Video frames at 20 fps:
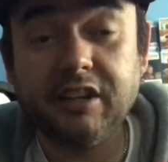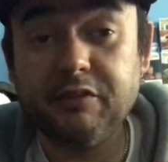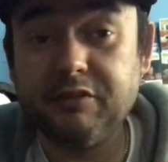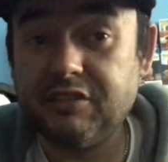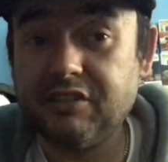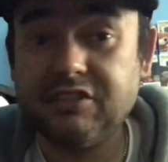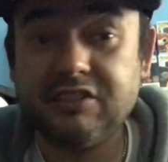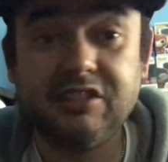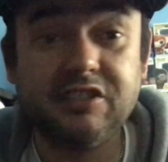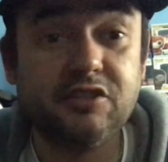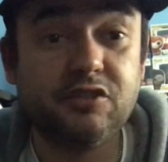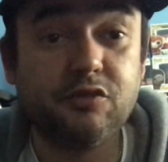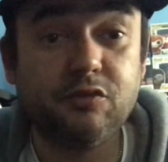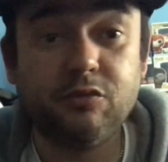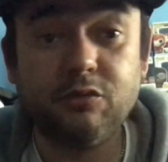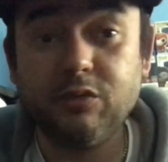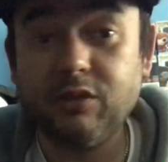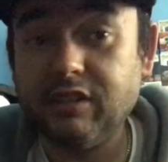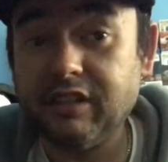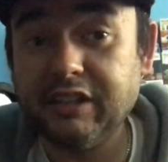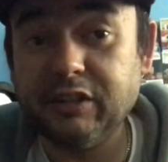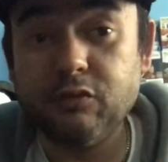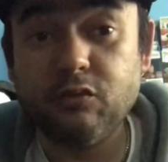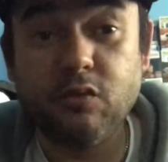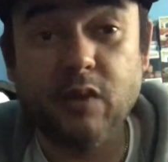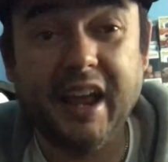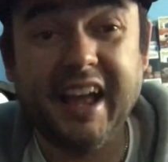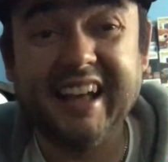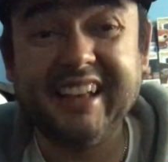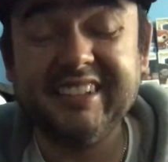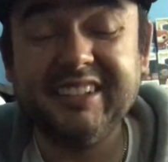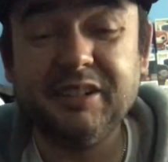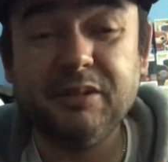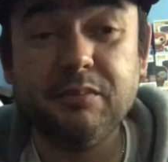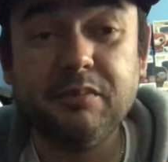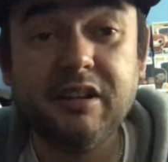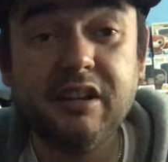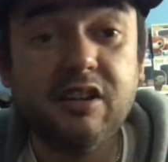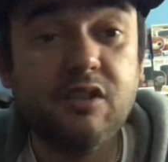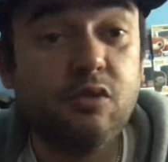It was just this really
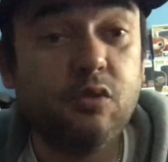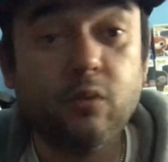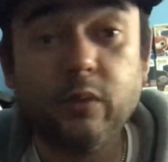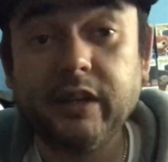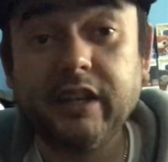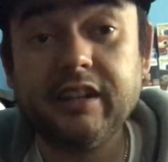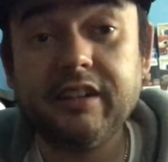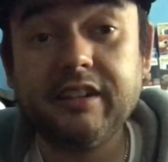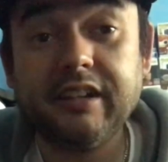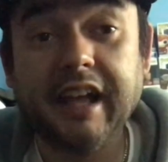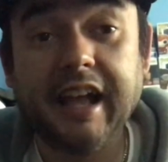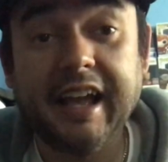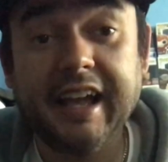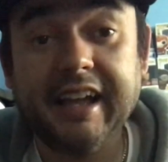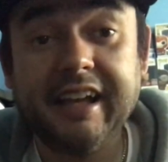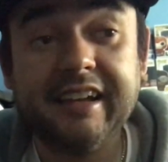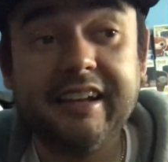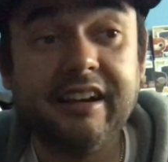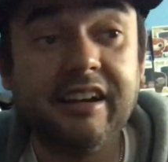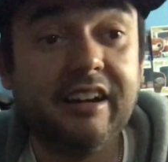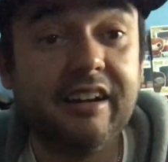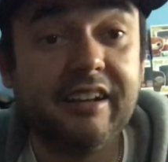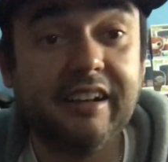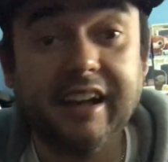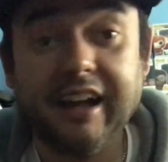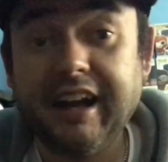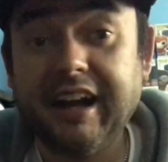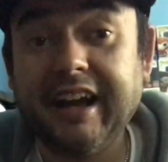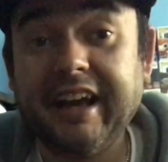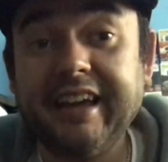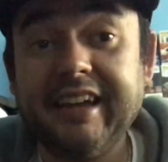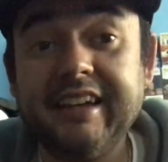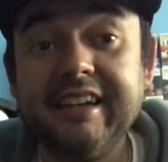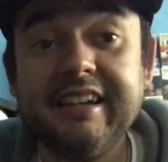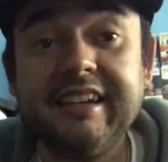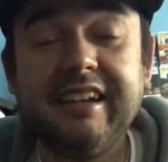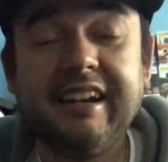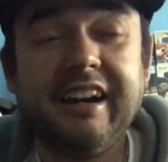random, weird at, uh, guy.